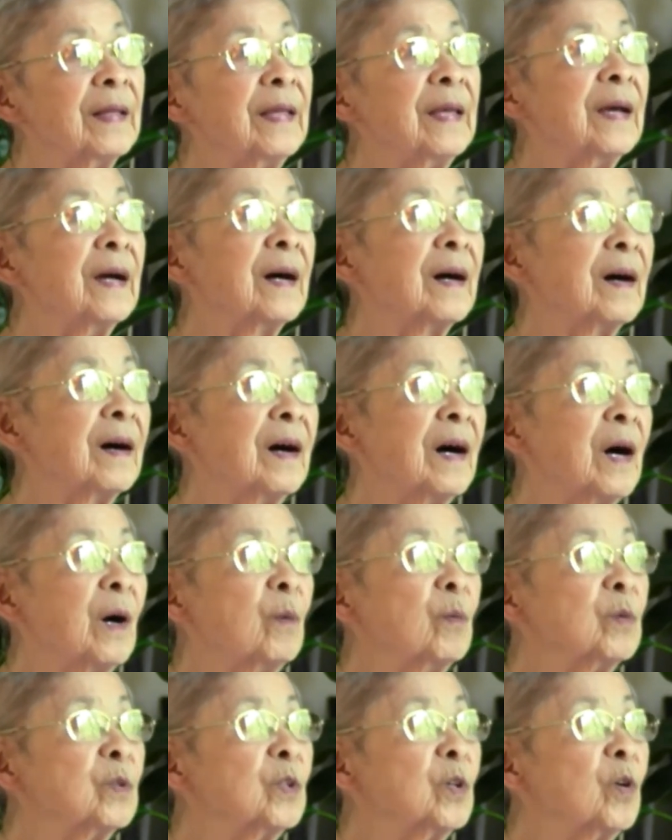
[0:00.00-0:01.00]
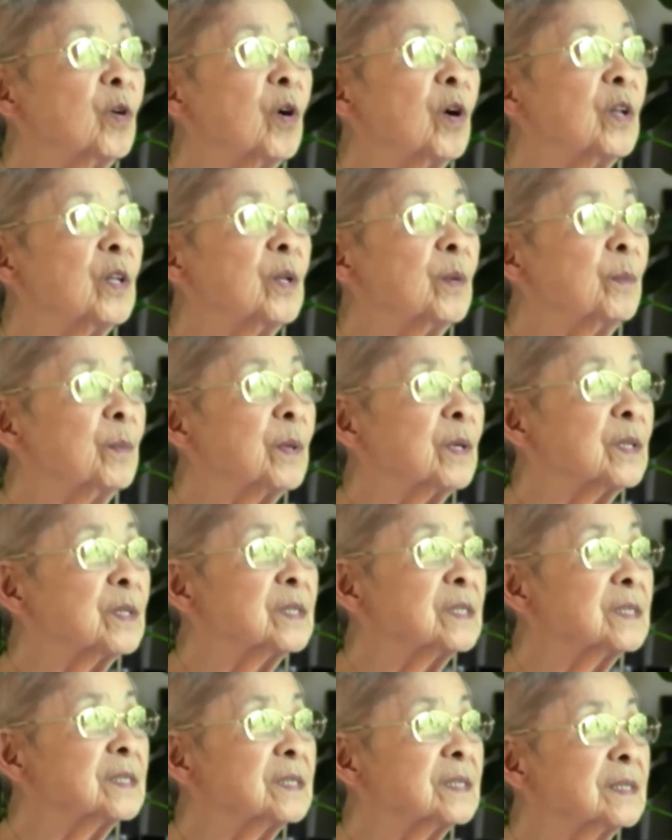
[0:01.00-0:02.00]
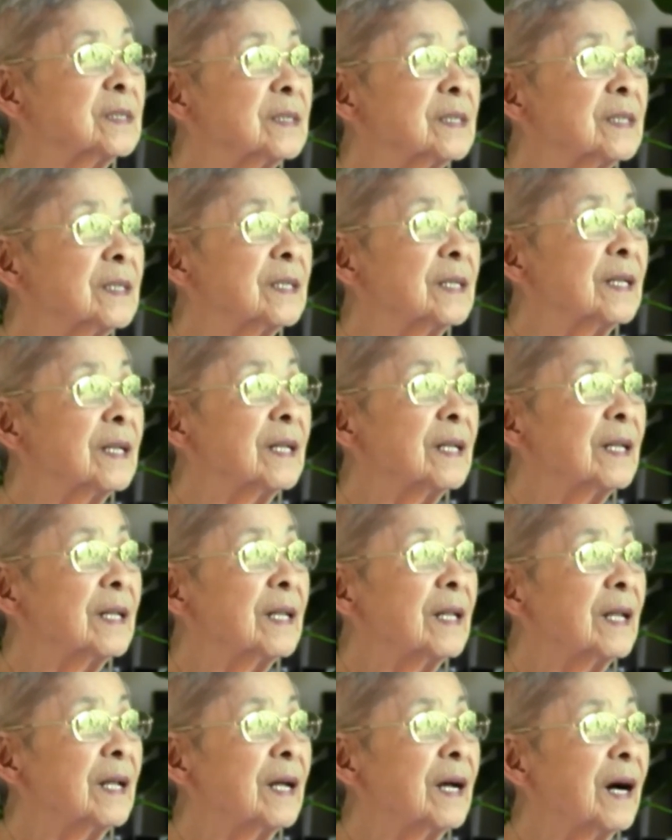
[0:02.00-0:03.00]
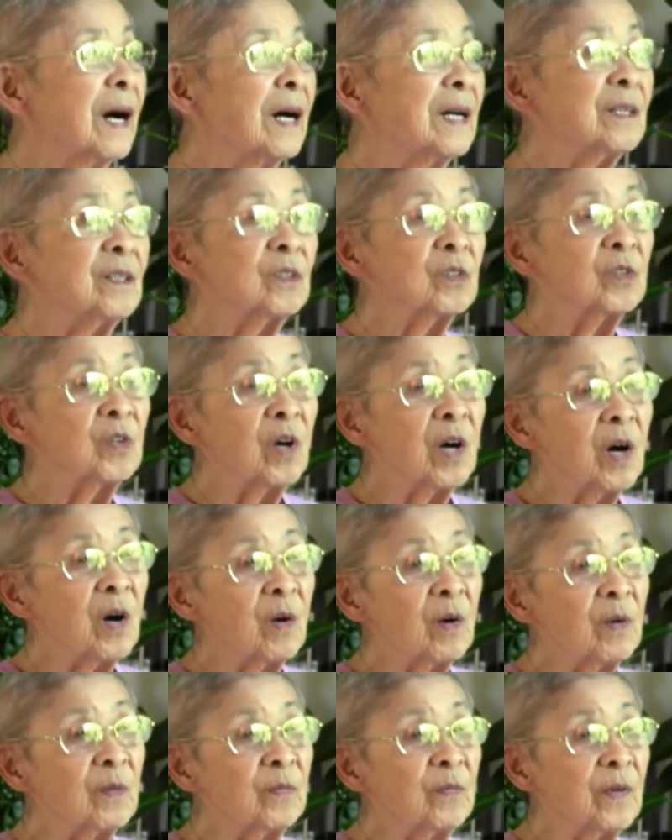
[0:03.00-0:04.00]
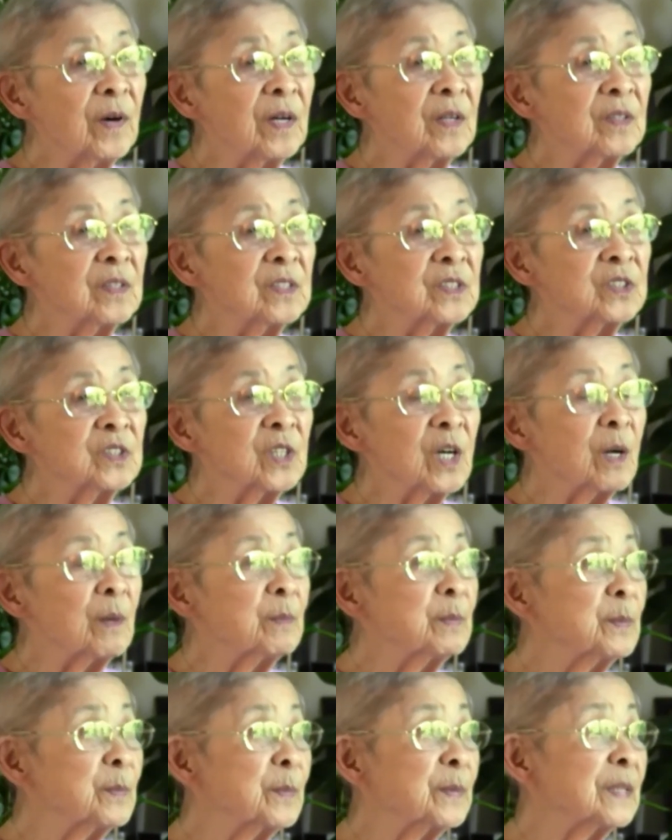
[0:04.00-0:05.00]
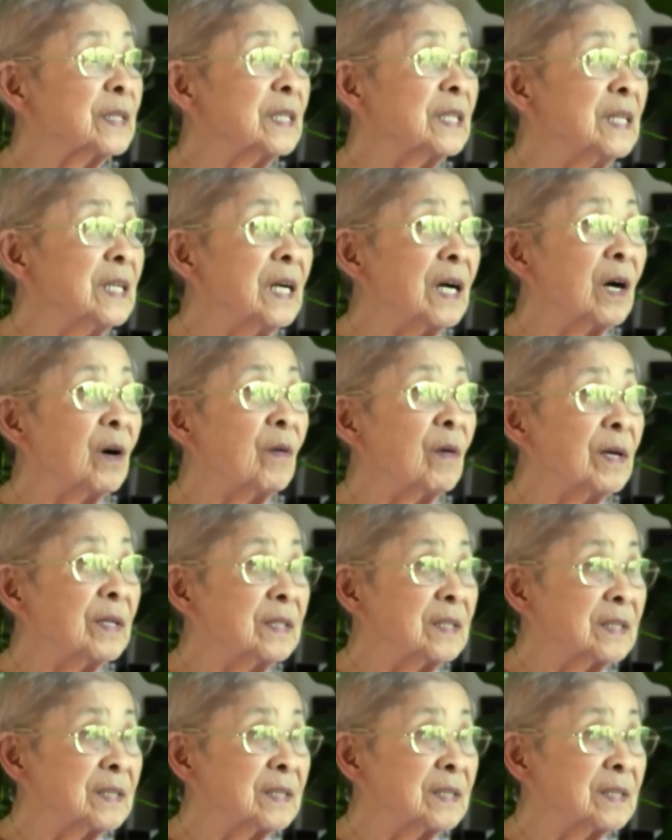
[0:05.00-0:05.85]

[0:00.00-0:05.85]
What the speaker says: Yeah, I would go on the bus. I don't know how I found the jobs, but anyhow I